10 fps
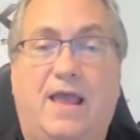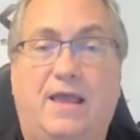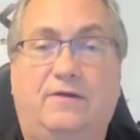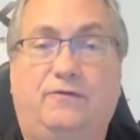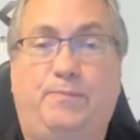
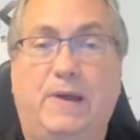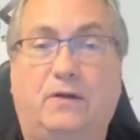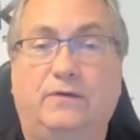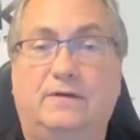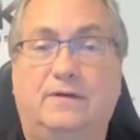is
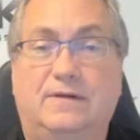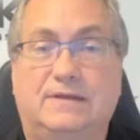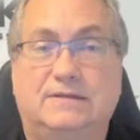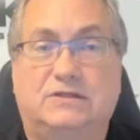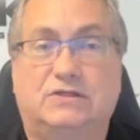built
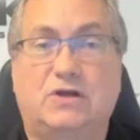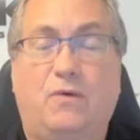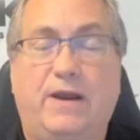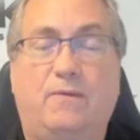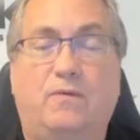
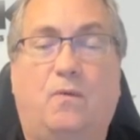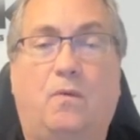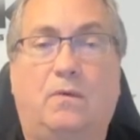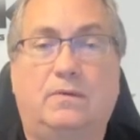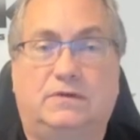so it
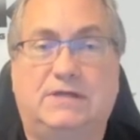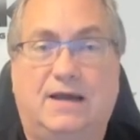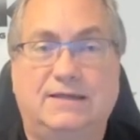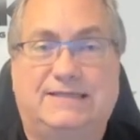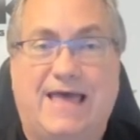
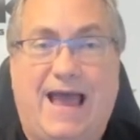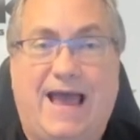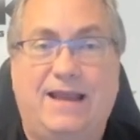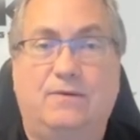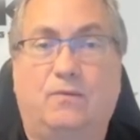does
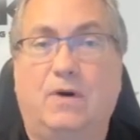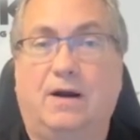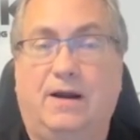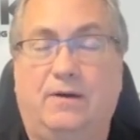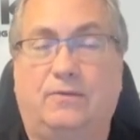that,
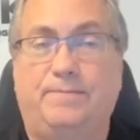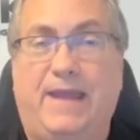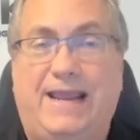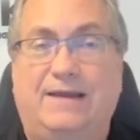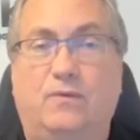where it'll
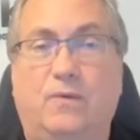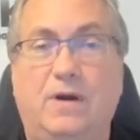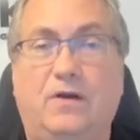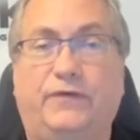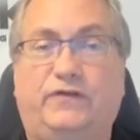make it
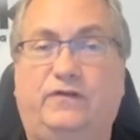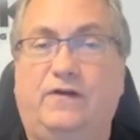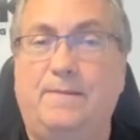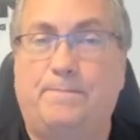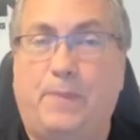real
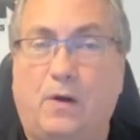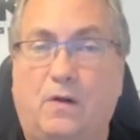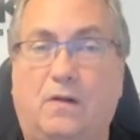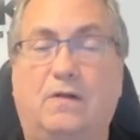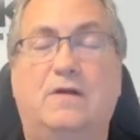
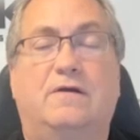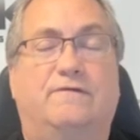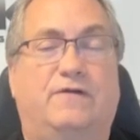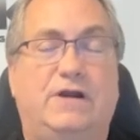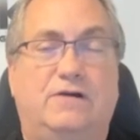simple
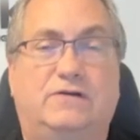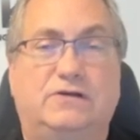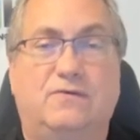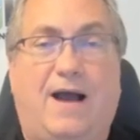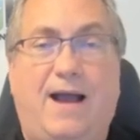for you
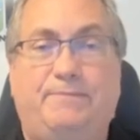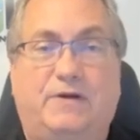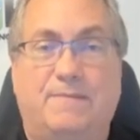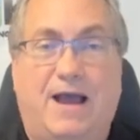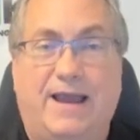to
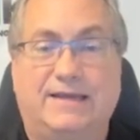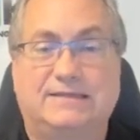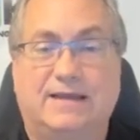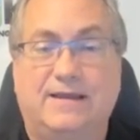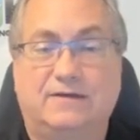
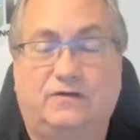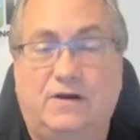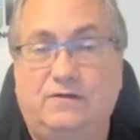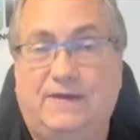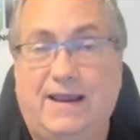optimize. So
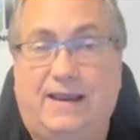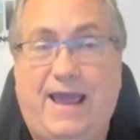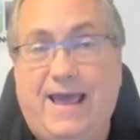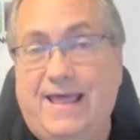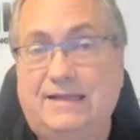you think,
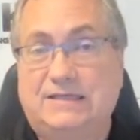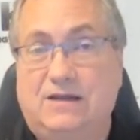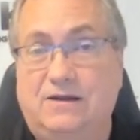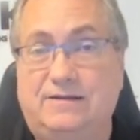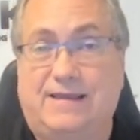hey, that's a
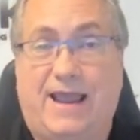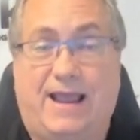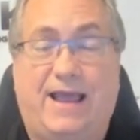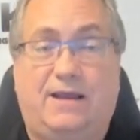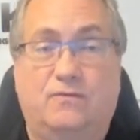good
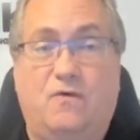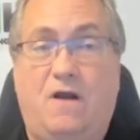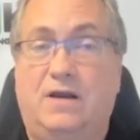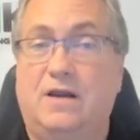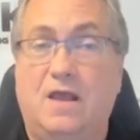thing. I can
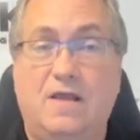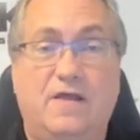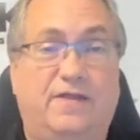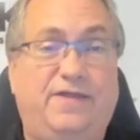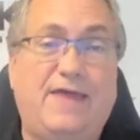run
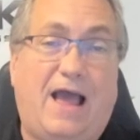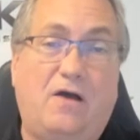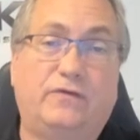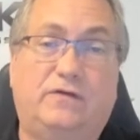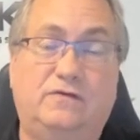
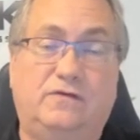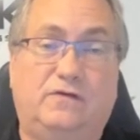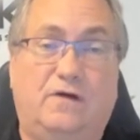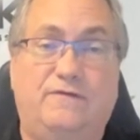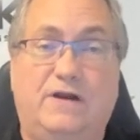
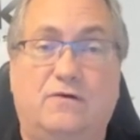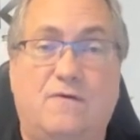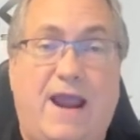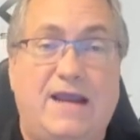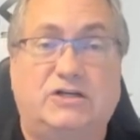thousands of
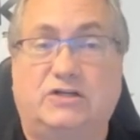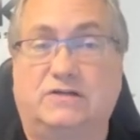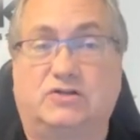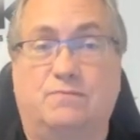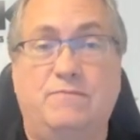
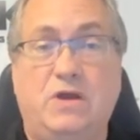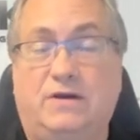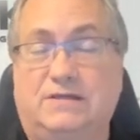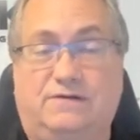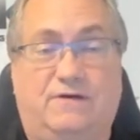iterations or
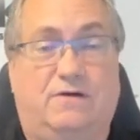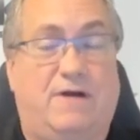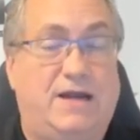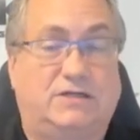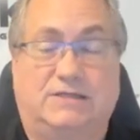millions of
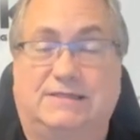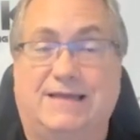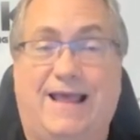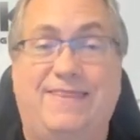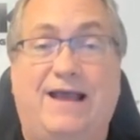iterations.
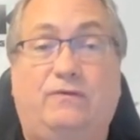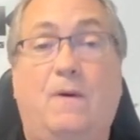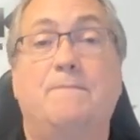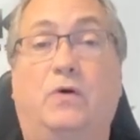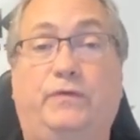And that's
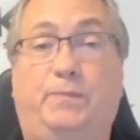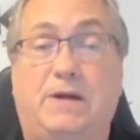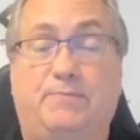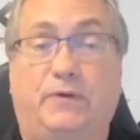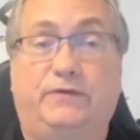what most
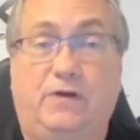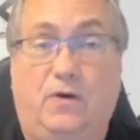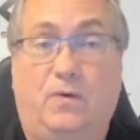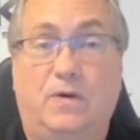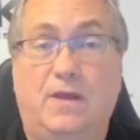people do.